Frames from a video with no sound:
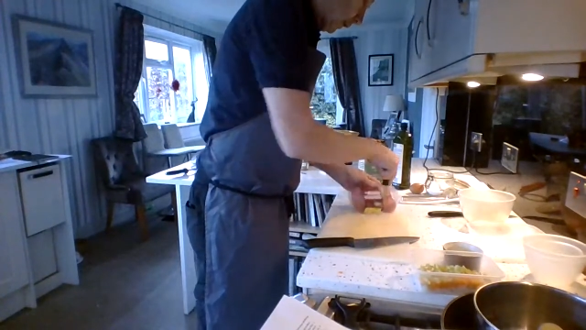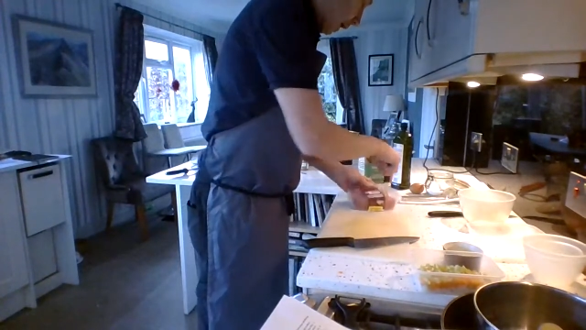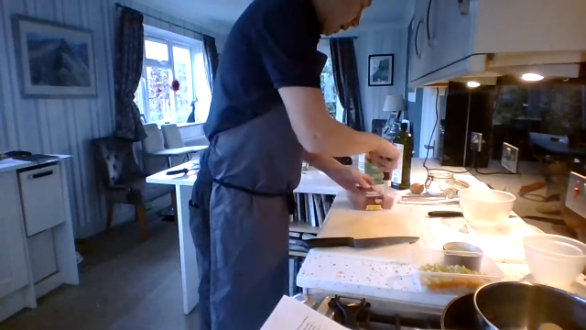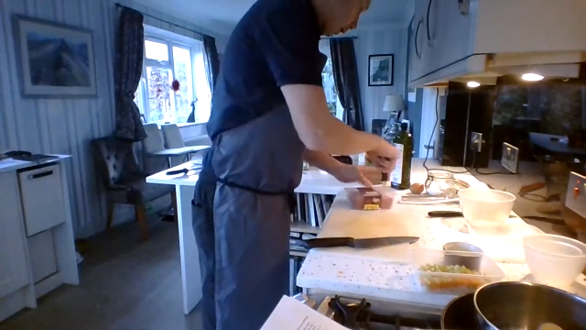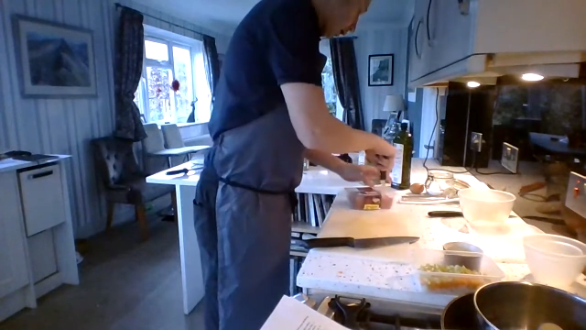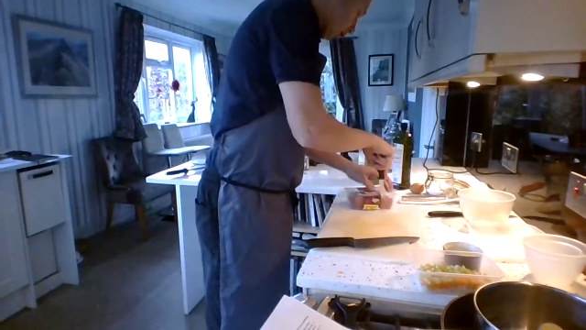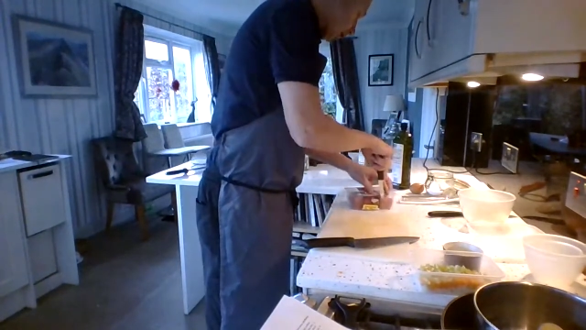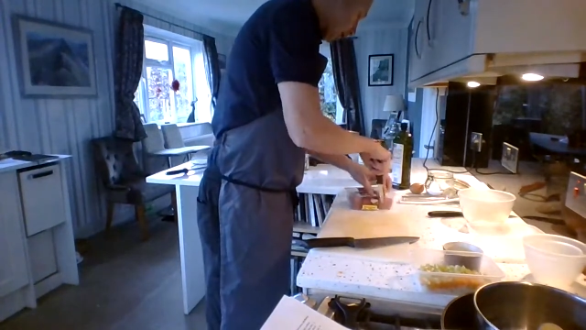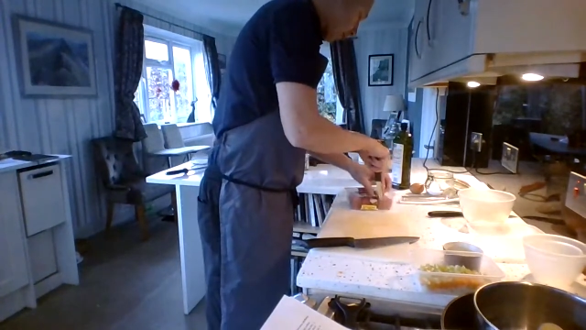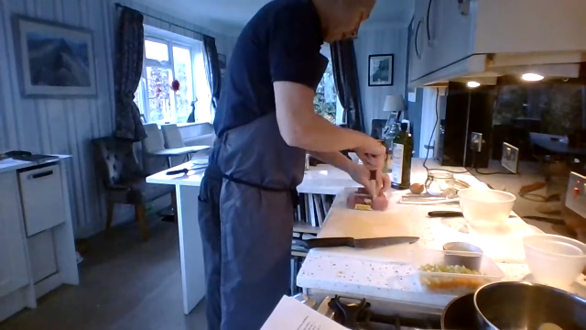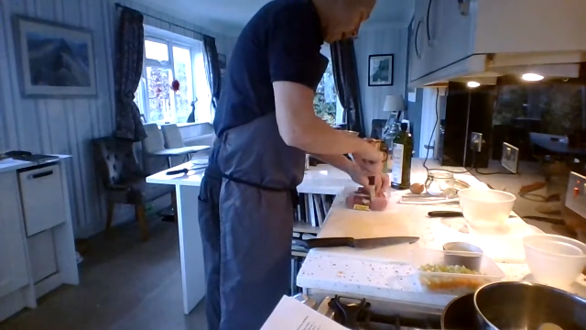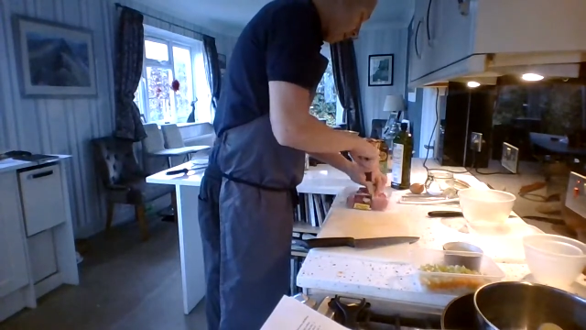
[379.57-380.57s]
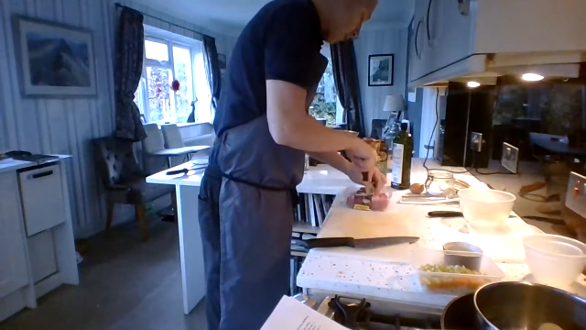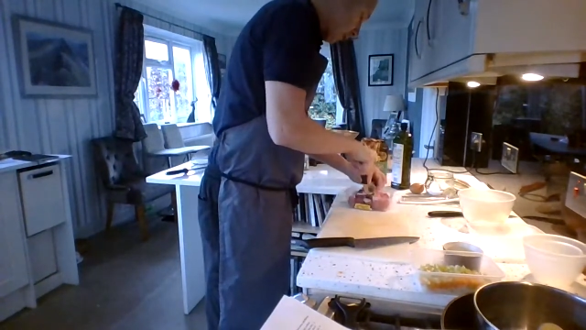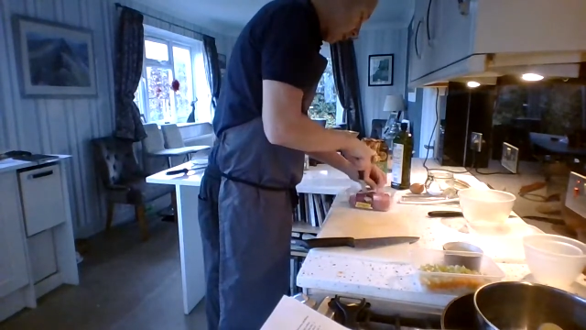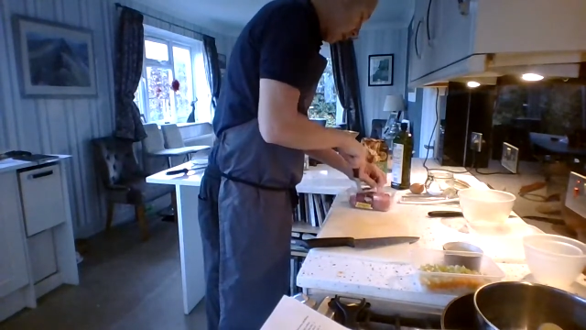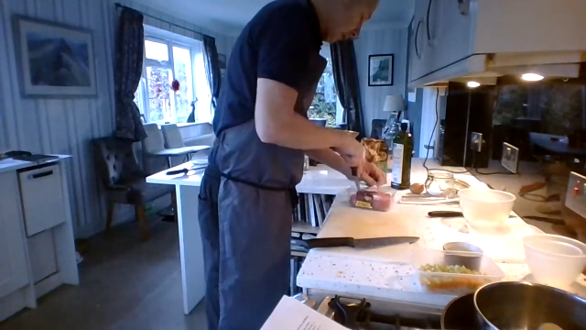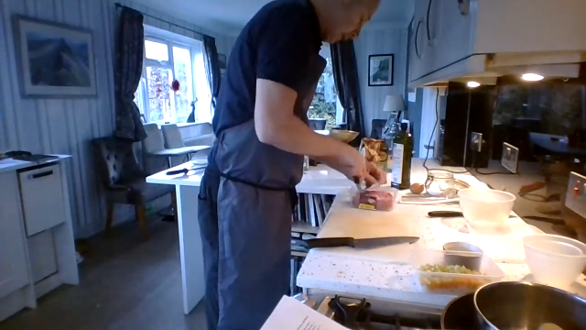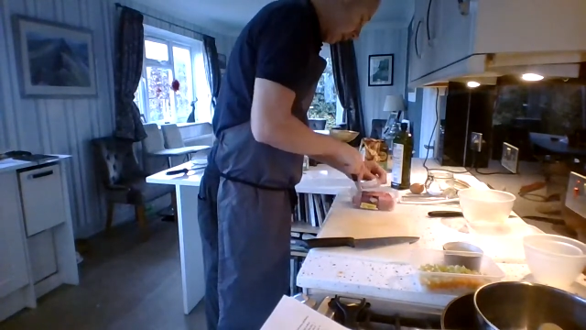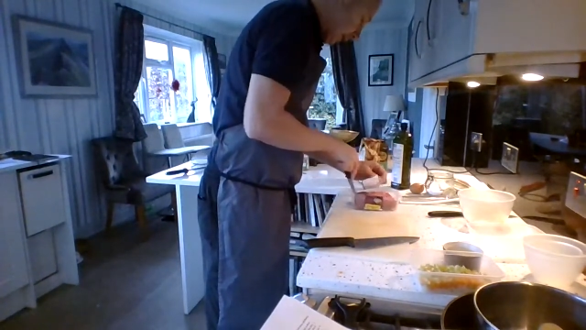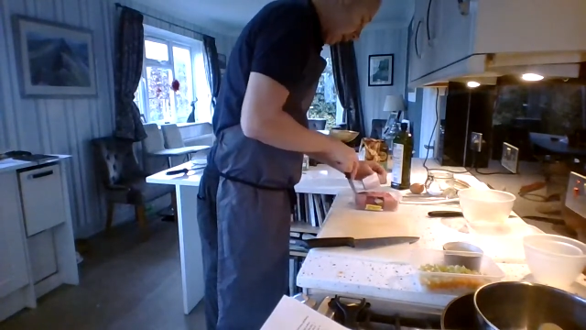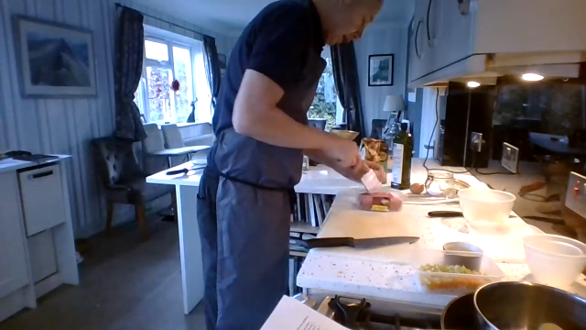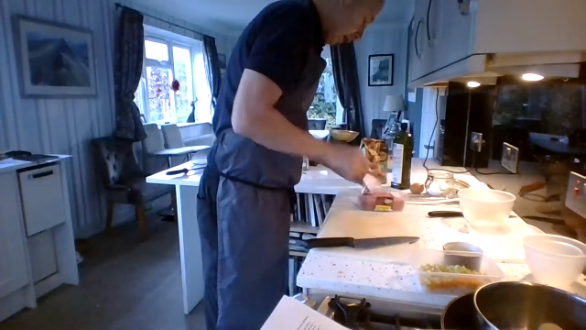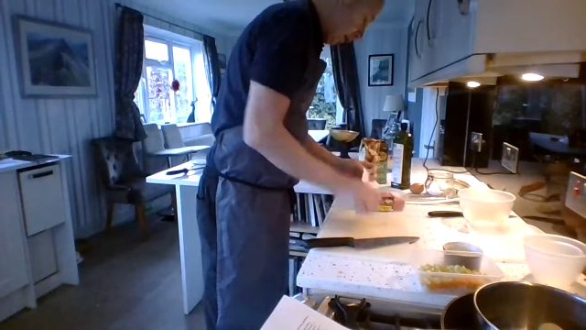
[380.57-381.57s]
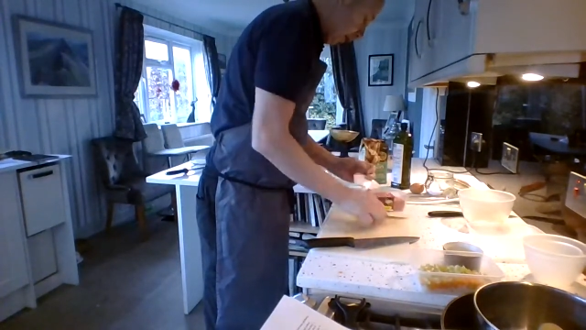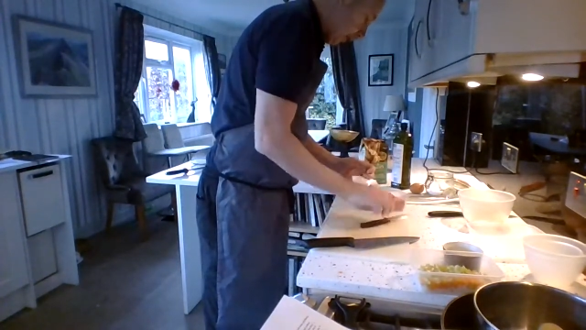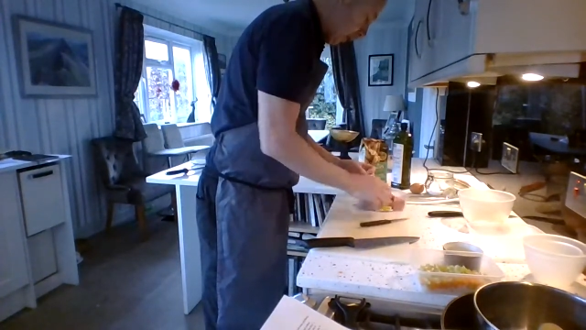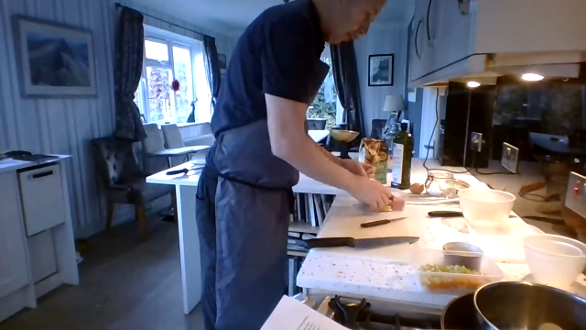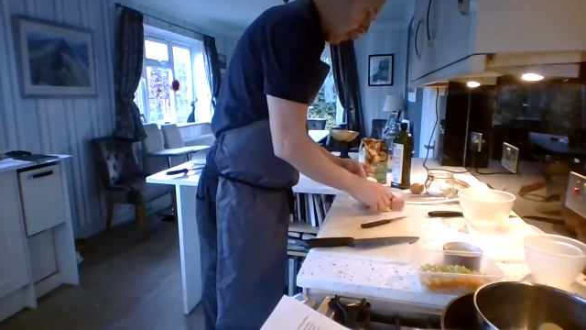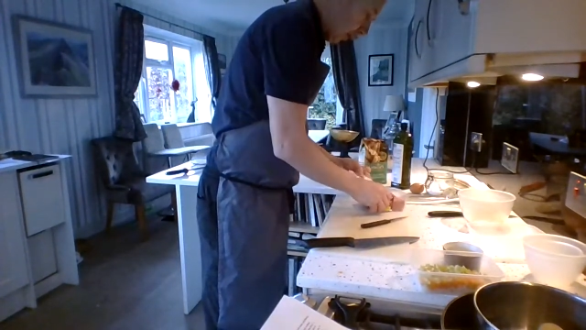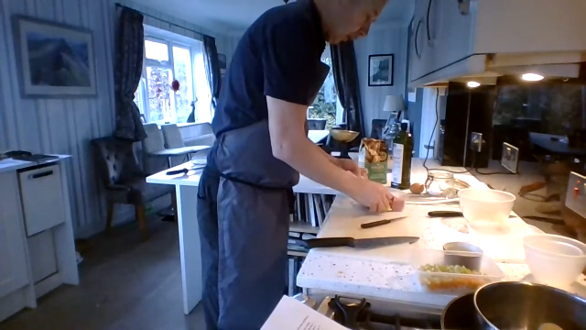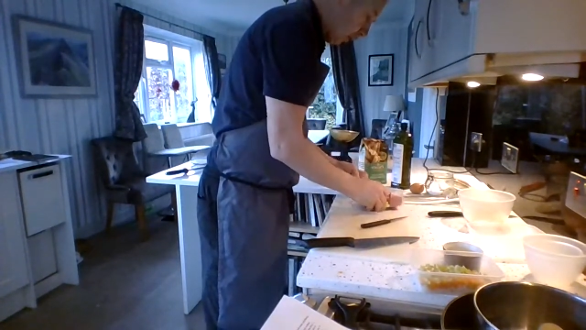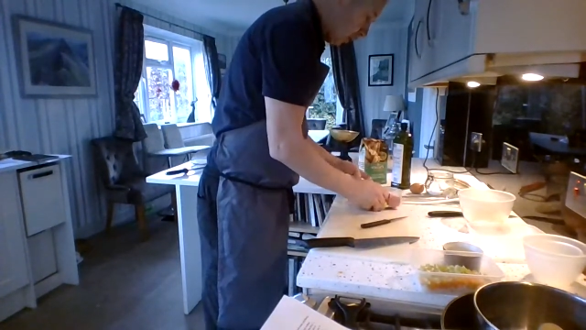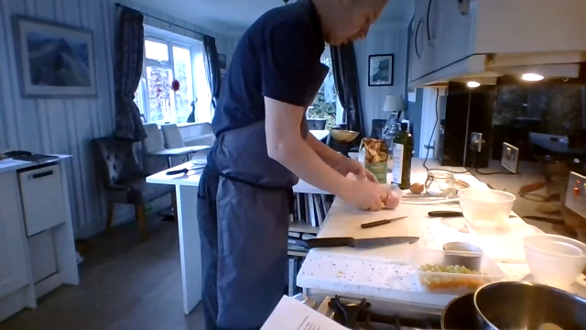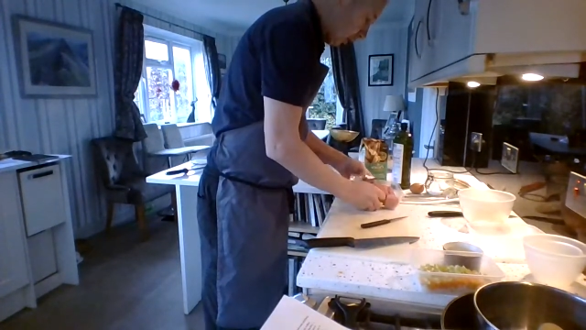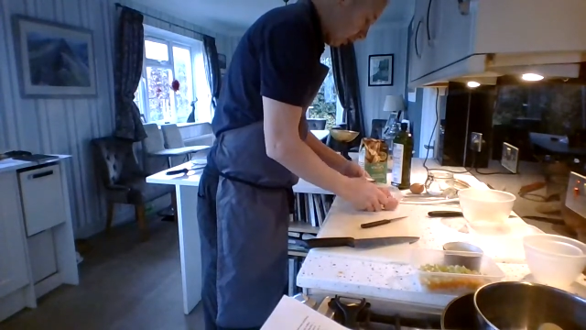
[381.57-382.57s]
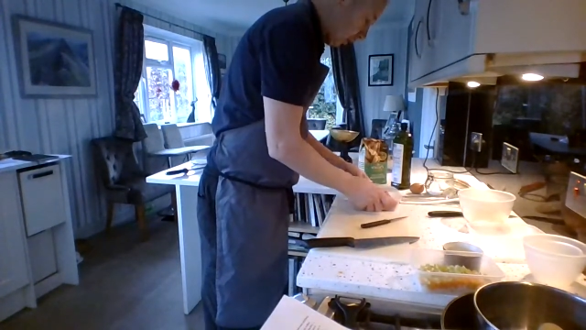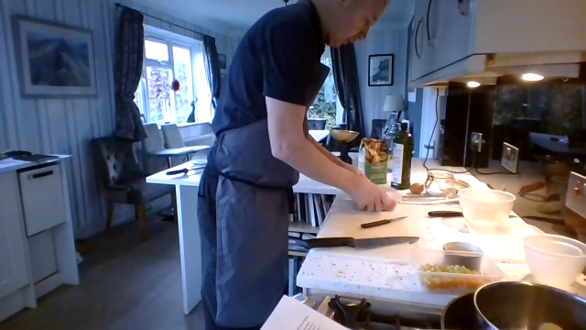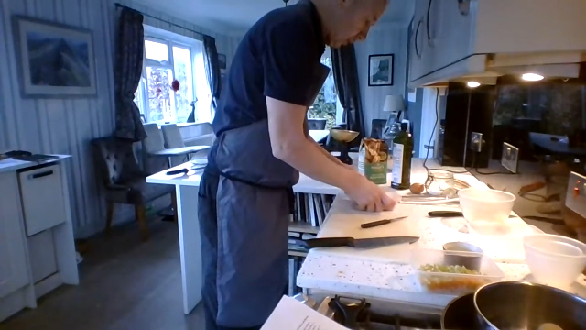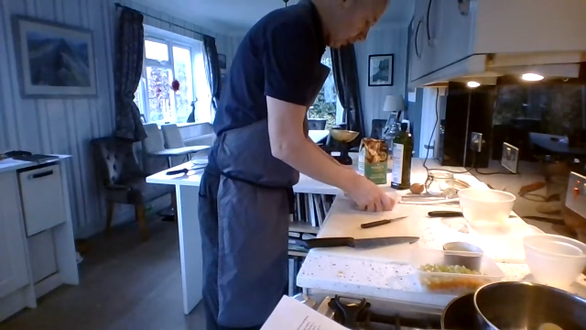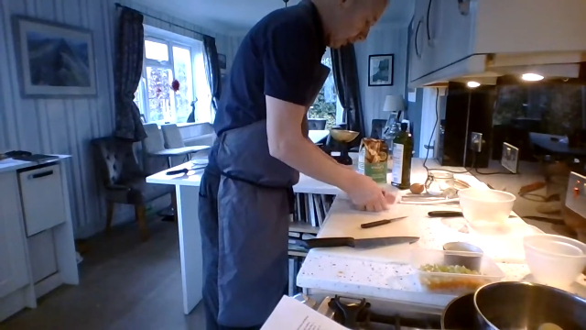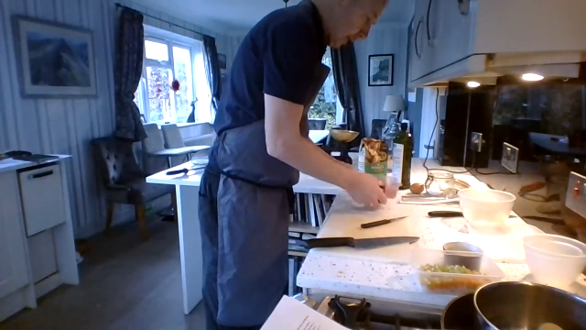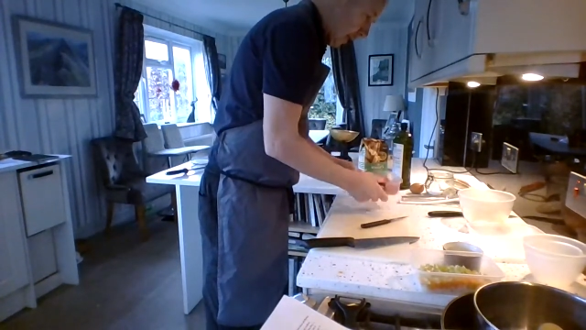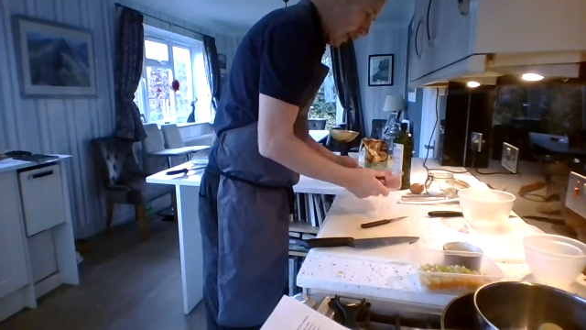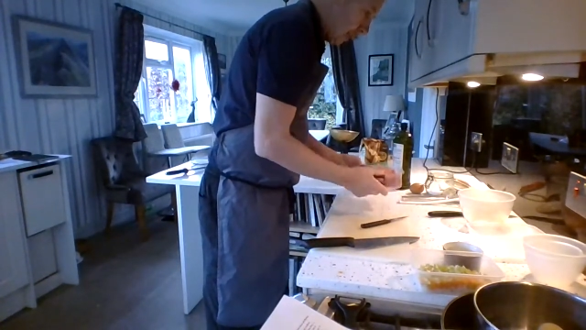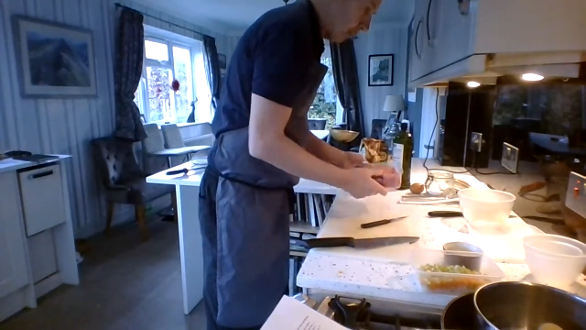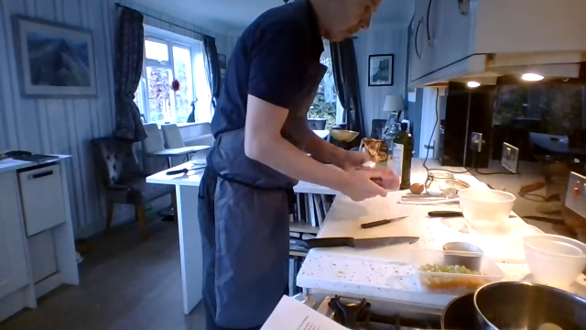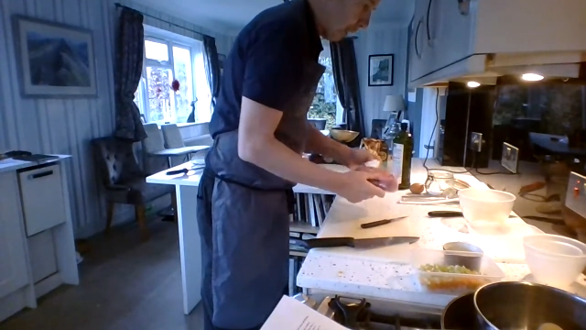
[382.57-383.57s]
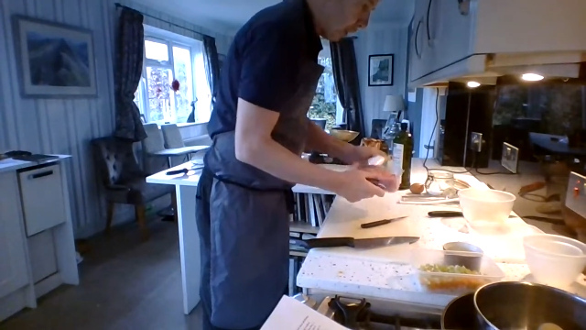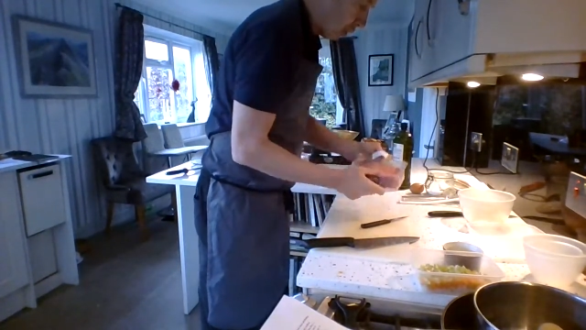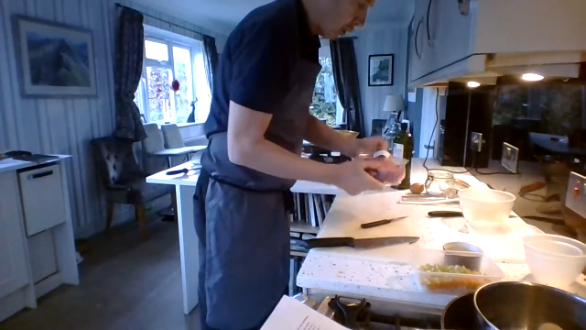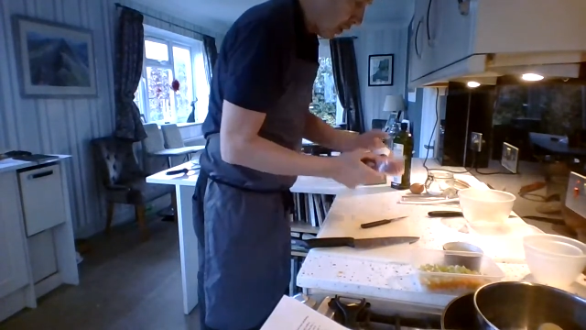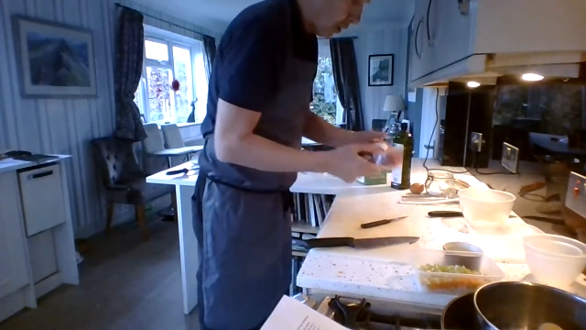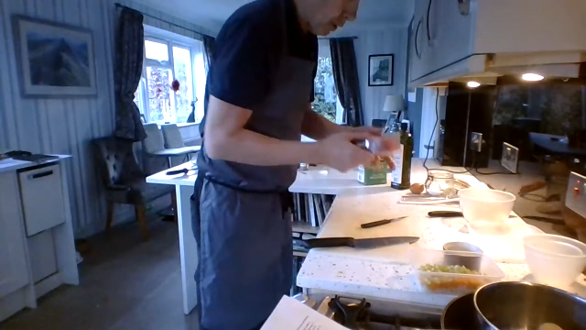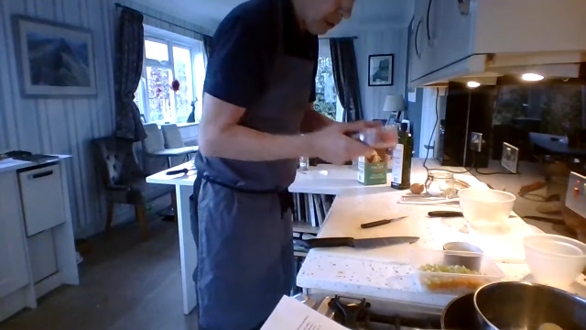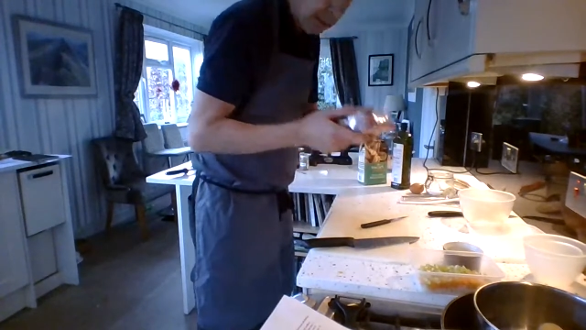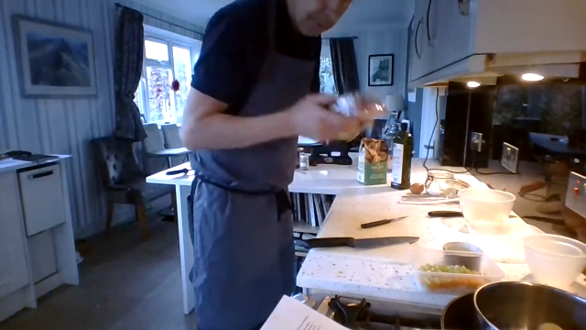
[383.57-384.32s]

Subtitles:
[unreadable: no face in view]